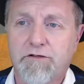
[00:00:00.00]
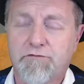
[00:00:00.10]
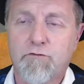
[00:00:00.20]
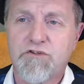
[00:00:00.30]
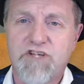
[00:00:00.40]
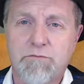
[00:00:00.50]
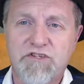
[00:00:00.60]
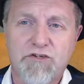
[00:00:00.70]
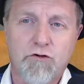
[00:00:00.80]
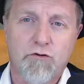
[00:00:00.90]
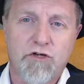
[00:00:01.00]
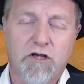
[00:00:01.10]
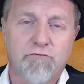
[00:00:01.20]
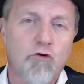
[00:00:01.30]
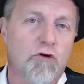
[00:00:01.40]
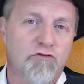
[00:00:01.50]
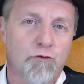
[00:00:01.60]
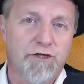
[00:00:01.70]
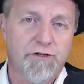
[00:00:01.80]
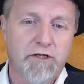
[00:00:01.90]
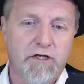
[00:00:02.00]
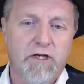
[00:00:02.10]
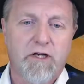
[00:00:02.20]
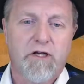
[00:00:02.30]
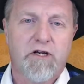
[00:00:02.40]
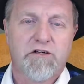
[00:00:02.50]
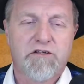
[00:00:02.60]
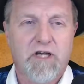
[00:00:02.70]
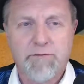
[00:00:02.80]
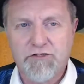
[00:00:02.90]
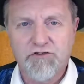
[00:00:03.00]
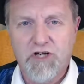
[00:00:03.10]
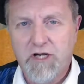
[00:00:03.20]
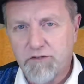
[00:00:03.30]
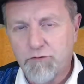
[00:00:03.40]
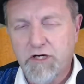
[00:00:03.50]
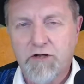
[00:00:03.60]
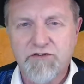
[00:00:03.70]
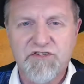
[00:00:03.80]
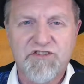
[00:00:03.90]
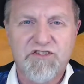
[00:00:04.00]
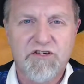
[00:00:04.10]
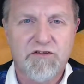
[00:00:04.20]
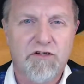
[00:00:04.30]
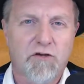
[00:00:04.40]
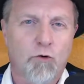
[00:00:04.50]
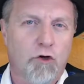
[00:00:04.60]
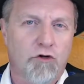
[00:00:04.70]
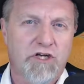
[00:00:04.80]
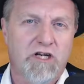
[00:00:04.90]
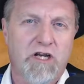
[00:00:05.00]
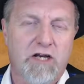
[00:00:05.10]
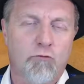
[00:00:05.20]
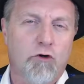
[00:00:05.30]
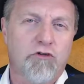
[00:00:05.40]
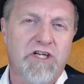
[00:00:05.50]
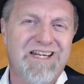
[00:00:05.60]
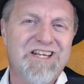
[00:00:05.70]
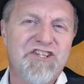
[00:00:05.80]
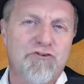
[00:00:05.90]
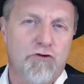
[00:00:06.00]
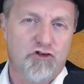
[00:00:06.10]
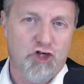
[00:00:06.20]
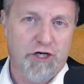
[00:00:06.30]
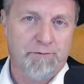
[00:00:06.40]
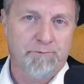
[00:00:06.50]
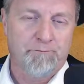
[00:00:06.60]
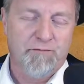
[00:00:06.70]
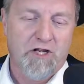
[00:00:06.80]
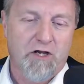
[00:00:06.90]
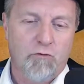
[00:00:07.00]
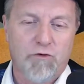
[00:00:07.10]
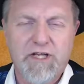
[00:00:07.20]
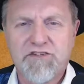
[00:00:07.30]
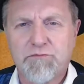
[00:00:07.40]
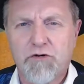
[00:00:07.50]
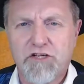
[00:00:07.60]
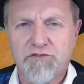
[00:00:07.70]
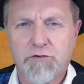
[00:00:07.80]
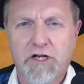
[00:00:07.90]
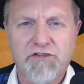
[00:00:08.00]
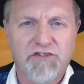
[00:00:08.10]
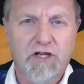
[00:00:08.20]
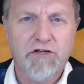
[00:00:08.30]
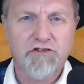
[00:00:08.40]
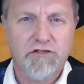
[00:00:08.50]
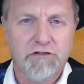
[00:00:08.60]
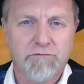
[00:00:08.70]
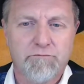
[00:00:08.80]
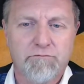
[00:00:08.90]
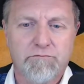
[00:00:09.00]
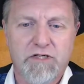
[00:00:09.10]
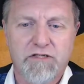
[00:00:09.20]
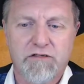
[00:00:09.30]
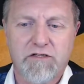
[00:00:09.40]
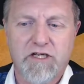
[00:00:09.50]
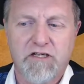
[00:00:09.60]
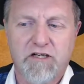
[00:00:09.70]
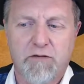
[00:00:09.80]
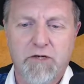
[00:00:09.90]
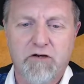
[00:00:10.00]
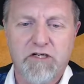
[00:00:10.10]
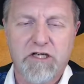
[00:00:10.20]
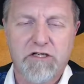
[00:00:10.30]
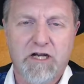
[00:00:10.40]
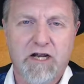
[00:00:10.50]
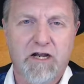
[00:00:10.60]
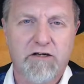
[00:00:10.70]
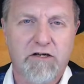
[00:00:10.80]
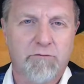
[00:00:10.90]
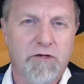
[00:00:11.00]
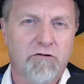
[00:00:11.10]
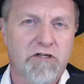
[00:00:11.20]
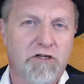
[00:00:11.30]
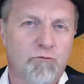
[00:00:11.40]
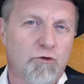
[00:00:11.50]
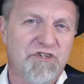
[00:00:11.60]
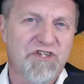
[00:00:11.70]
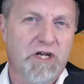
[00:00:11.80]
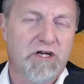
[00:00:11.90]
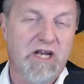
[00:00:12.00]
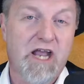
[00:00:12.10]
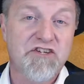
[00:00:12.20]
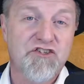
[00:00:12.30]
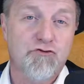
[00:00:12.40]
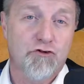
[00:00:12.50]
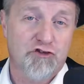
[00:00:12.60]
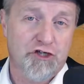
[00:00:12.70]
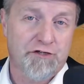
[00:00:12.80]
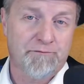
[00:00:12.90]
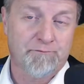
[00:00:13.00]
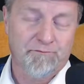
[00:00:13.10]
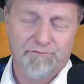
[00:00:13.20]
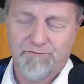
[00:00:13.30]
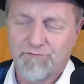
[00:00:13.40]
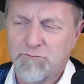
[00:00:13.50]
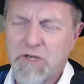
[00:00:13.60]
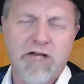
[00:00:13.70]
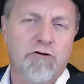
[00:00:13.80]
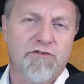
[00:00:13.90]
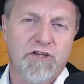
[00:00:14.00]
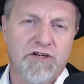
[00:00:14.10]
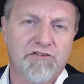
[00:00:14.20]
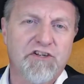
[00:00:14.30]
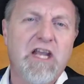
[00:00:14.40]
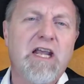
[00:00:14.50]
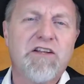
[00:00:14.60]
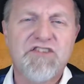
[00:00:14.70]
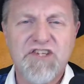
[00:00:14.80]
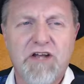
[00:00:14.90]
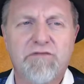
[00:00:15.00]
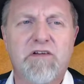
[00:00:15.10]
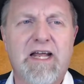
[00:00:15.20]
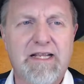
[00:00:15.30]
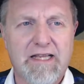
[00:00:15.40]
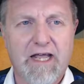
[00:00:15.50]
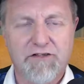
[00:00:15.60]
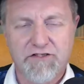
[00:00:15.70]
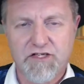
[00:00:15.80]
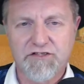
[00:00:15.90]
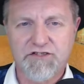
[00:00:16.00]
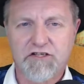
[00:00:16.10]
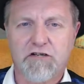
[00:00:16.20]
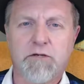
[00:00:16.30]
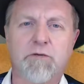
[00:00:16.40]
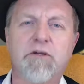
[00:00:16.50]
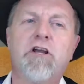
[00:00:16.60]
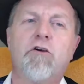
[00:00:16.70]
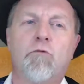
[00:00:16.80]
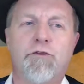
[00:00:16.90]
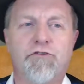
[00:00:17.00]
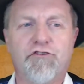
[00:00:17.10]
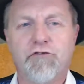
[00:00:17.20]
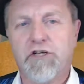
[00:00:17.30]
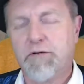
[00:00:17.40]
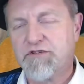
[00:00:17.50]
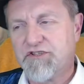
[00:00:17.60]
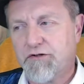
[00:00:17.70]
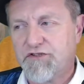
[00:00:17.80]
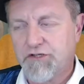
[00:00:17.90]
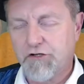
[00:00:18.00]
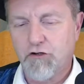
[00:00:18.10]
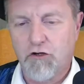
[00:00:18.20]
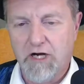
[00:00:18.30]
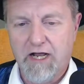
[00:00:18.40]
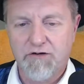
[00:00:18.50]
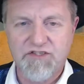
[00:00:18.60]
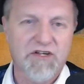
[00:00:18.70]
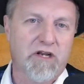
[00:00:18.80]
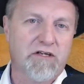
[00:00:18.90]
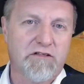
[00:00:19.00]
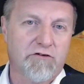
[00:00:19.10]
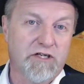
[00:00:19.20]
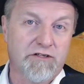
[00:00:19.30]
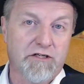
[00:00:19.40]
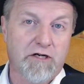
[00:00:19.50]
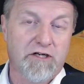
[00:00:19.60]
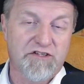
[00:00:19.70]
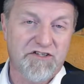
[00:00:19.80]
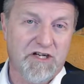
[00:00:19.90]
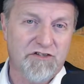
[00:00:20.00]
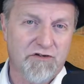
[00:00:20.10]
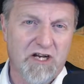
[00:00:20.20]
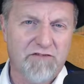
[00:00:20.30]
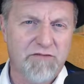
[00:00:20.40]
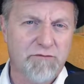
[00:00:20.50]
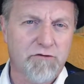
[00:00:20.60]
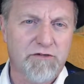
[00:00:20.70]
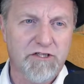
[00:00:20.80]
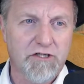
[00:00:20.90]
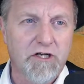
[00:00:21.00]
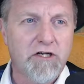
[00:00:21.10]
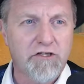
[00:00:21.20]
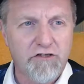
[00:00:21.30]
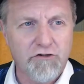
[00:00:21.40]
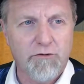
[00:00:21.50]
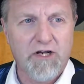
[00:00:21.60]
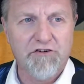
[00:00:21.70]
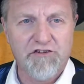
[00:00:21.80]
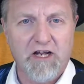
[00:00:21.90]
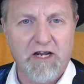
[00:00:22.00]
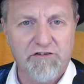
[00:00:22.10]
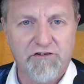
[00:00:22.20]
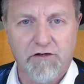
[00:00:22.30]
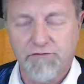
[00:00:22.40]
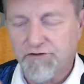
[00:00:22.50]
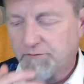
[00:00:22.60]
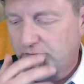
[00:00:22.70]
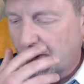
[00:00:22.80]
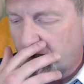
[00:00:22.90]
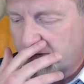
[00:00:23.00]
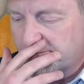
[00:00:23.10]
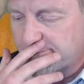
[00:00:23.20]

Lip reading: the first episode of Torchwood, Captain Jack pronounces a word estrogen. Well, that's a British pronunciation, but an American would say it estrogen. Minor things. Stuff like that that tends to come up when they're shooting episodes that occur outside, you know, in the United States, or have people with a U.S. accent of some kind.